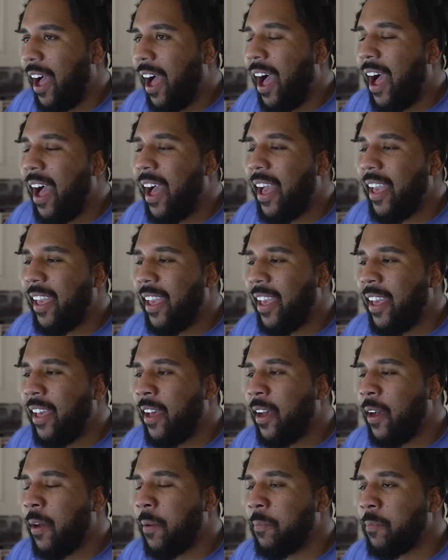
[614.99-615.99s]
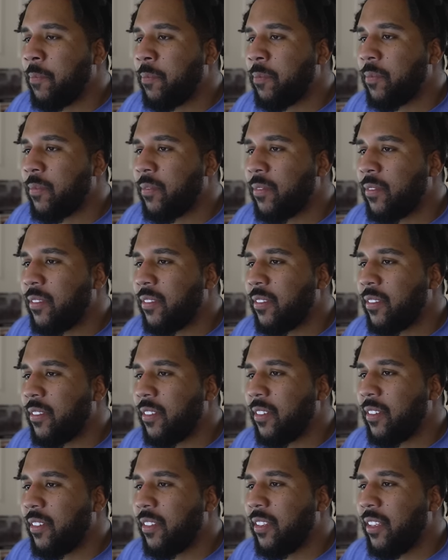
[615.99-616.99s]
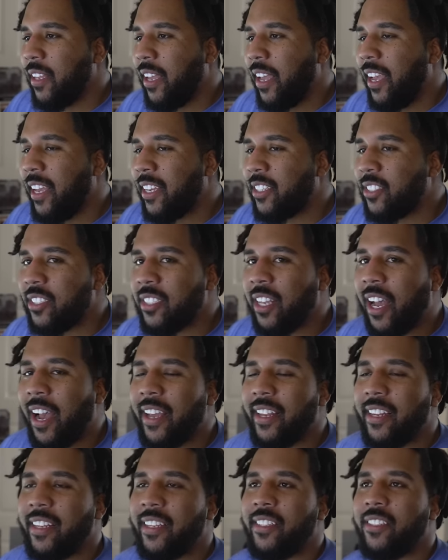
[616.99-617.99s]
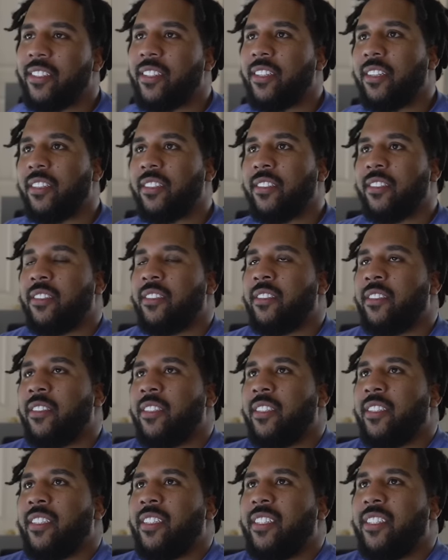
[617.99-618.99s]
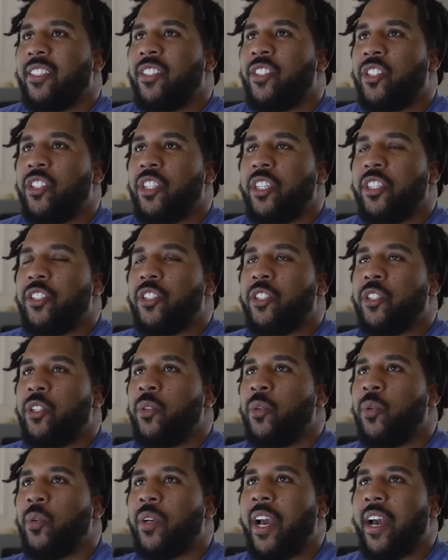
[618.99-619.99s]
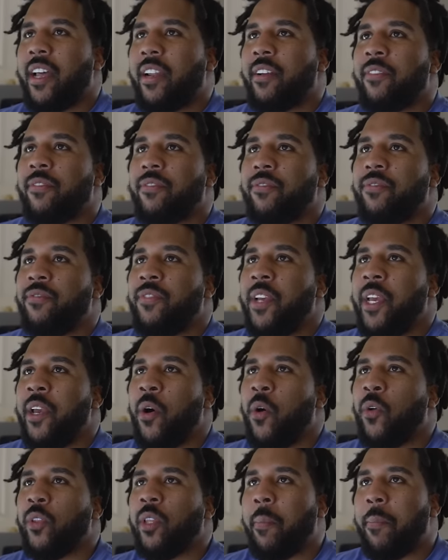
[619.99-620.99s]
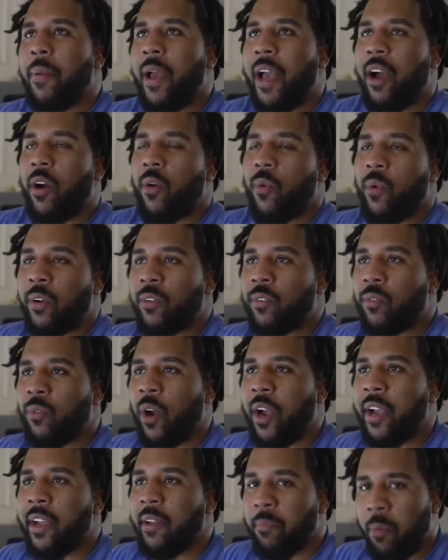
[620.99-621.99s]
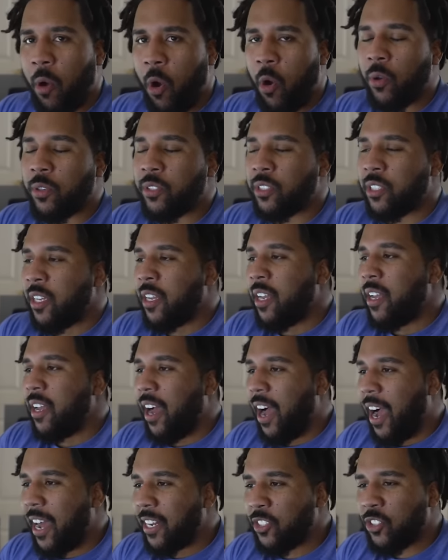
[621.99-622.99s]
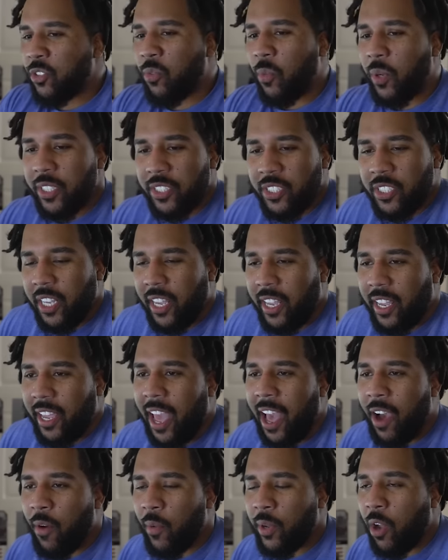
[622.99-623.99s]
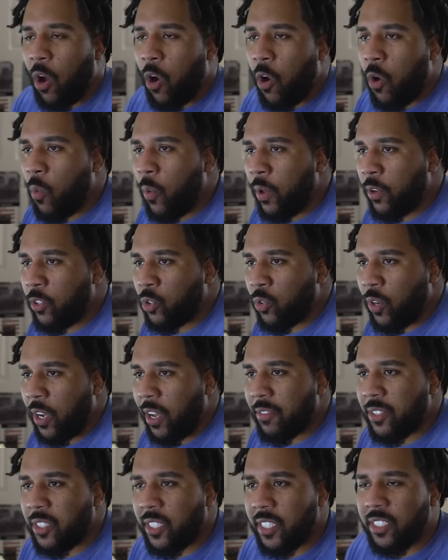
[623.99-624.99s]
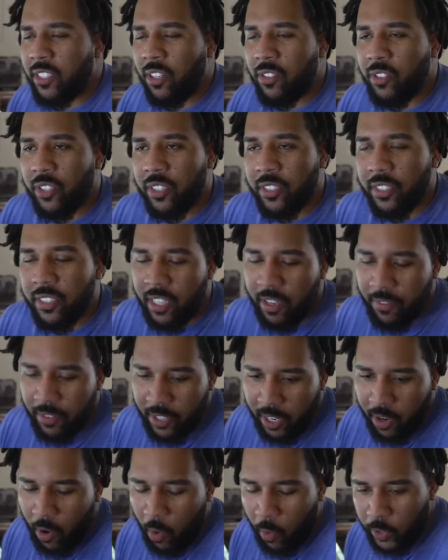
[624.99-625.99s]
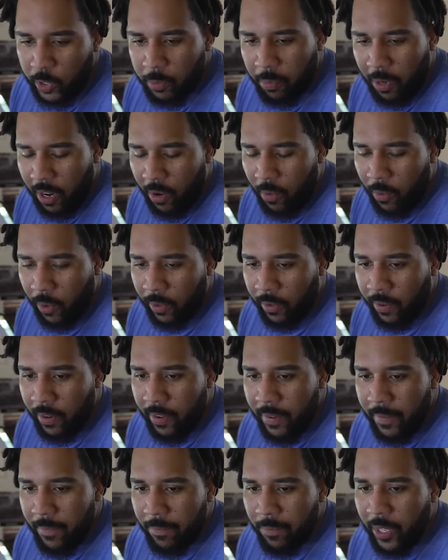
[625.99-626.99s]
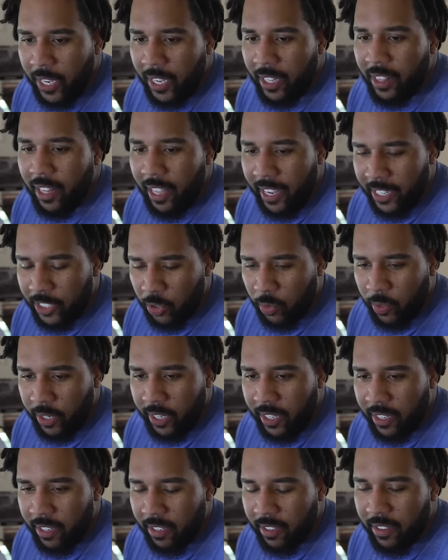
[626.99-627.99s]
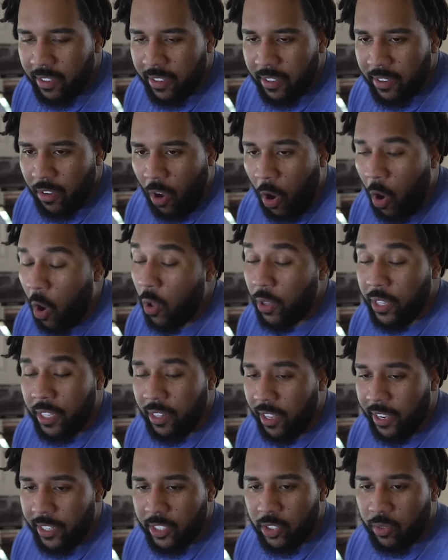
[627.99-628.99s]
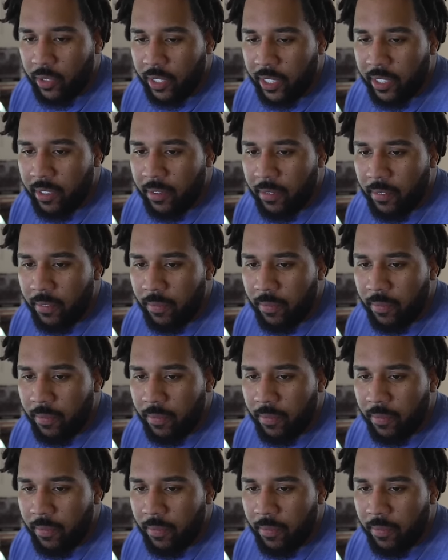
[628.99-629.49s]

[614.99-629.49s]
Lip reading: I am excited just to kind of feel the power, right? Pause. I just want to see how an all-wheel drive 670 horsepower electric, all electric